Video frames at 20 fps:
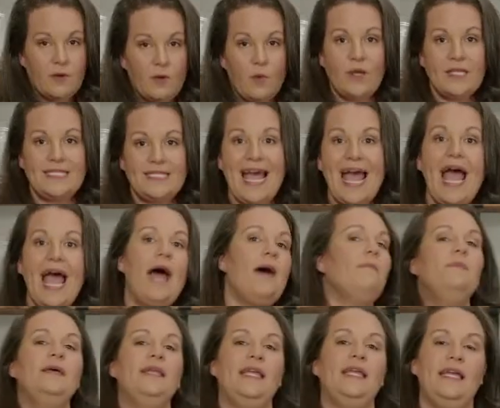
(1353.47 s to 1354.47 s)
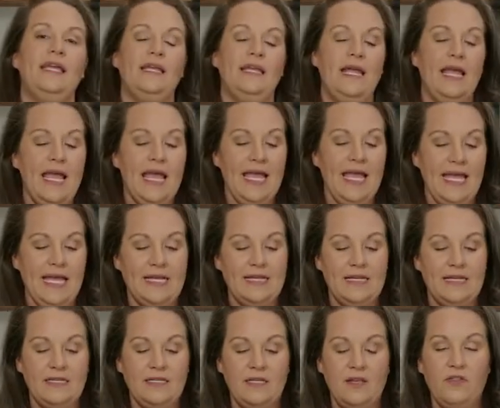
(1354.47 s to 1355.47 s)
what's happening
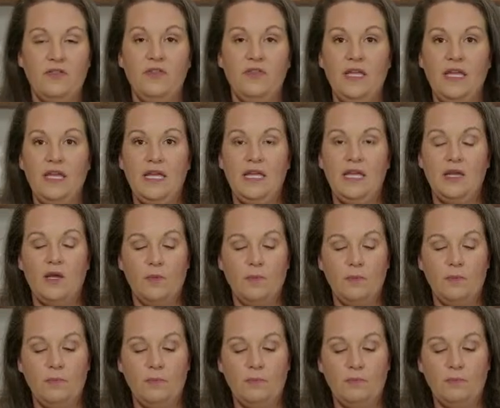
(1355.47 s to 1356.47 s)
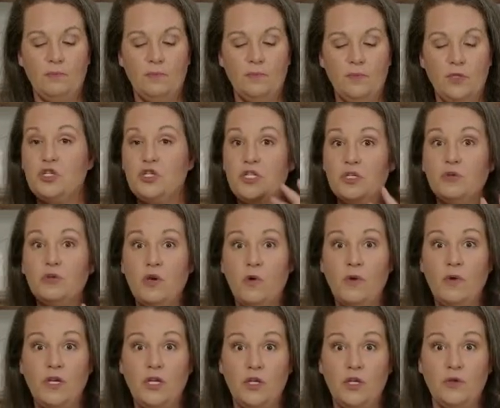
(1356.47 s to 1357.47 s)
is you're still
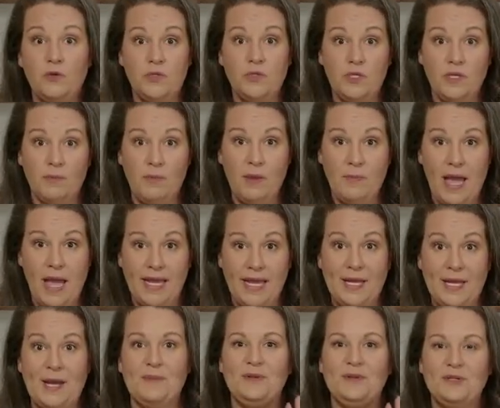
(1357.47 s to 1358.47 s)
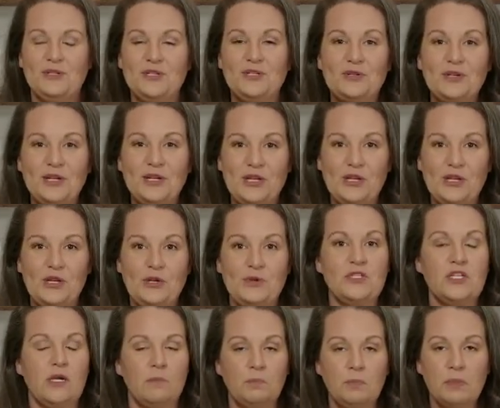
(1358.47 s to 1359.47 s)
going to use, let me back up, you're still going to use
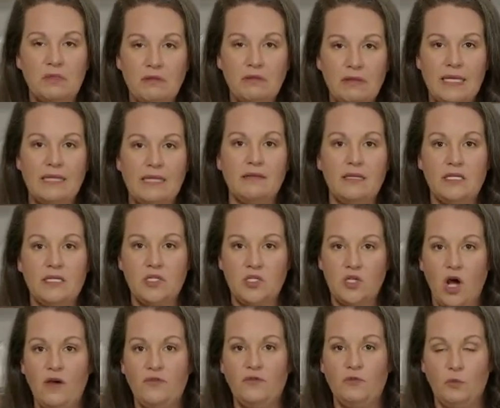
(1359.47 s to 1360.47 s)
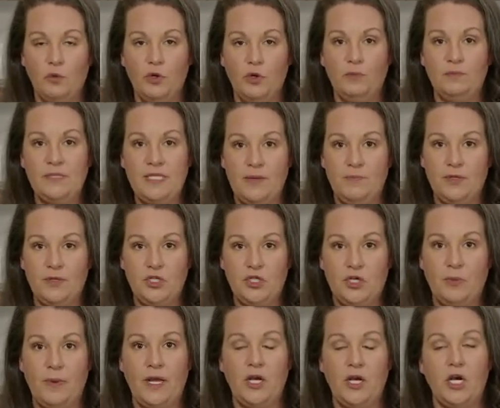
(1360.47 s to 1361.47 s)
completely soft room
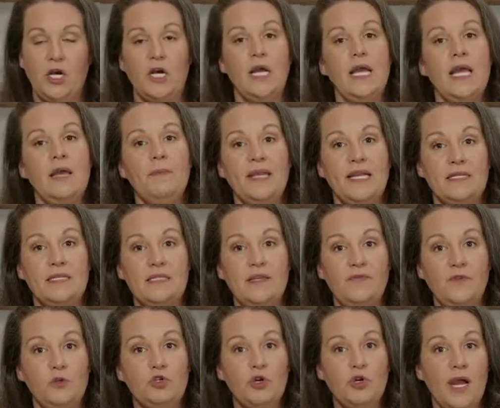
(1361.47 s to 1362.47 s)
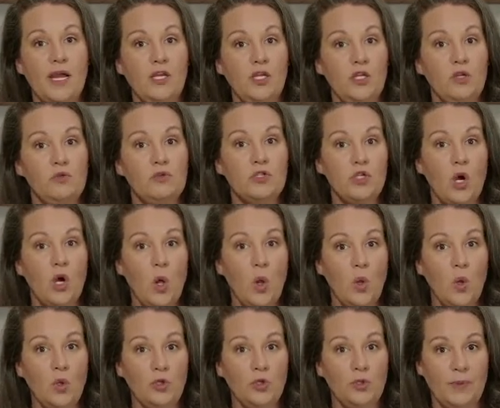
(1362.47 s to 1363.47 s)
temperature butter, because if you try to use
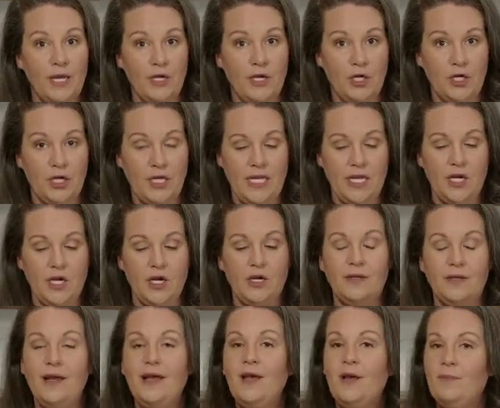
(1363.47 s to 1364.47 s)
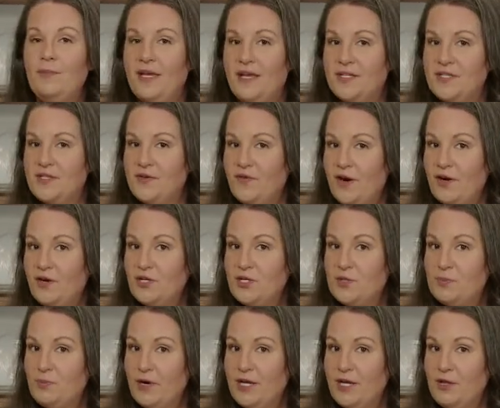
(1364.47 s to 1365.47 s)
cold butter here, because of our
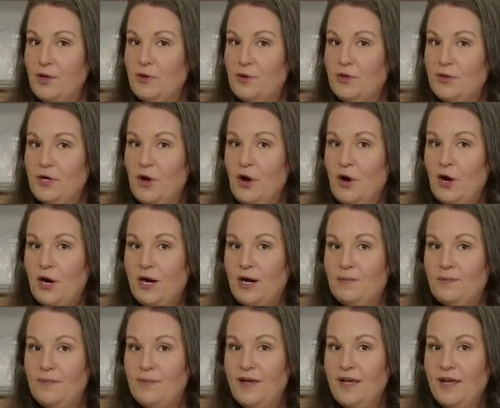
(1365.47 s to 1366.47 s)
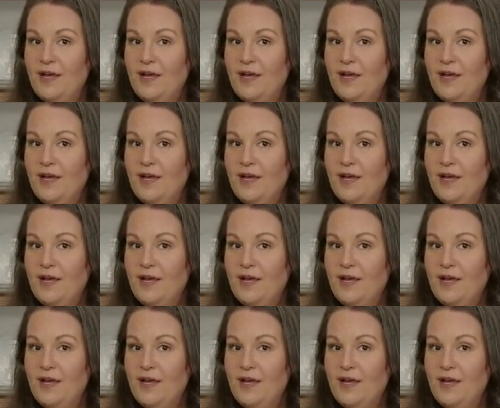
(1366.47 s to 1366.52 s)
spring-loaded arm,